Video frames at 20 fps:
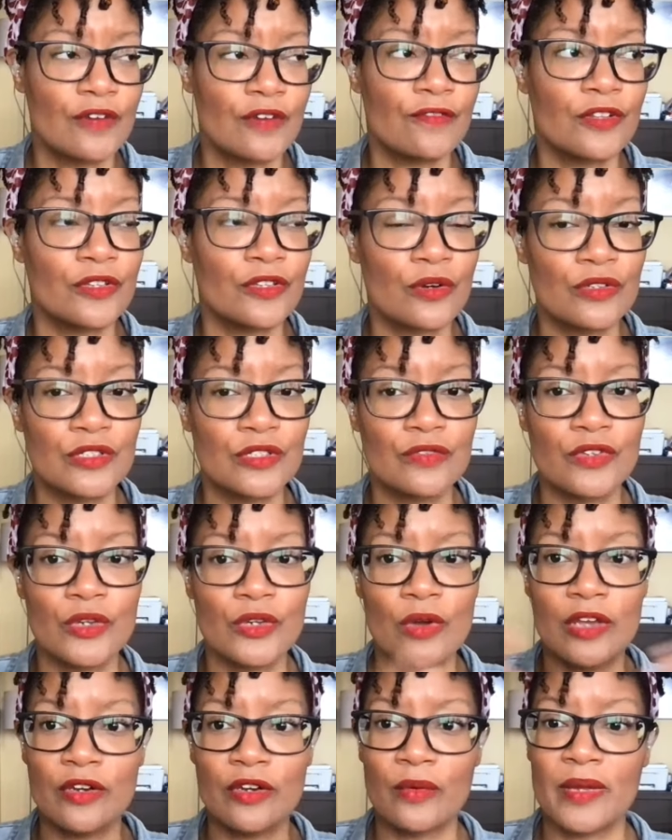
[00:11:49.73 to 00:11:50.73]
For those of
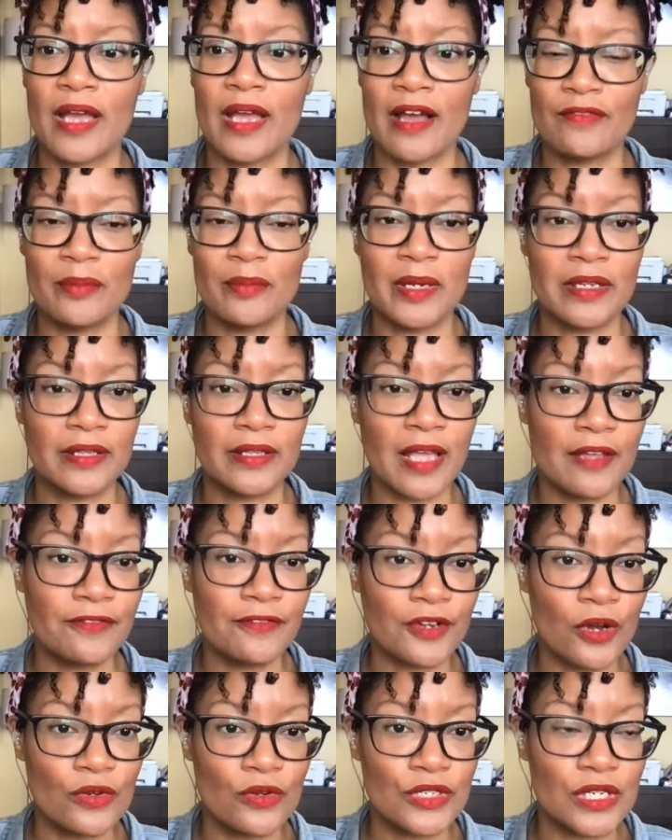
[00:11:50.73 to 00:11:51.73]
you, I know we have many
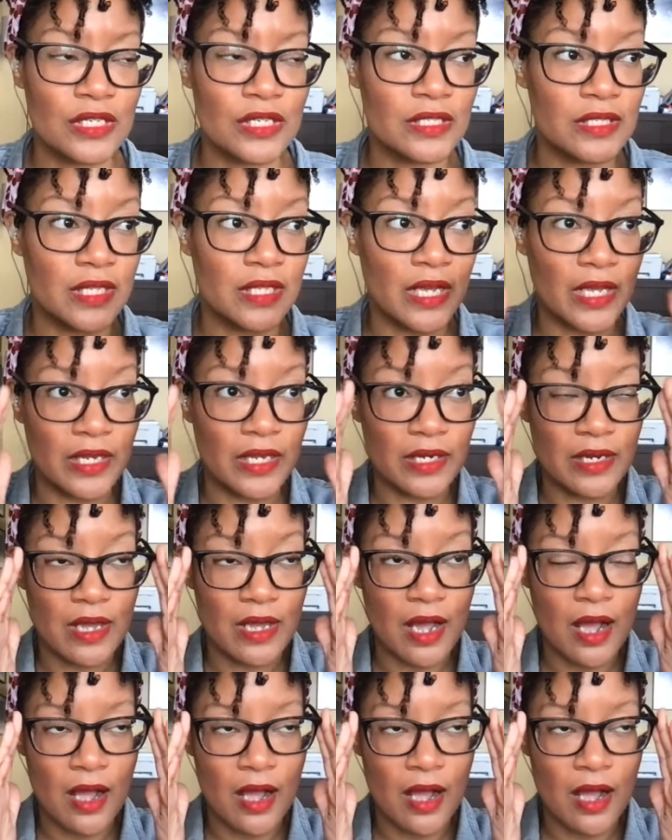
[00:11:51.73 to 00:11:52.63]
life coaches that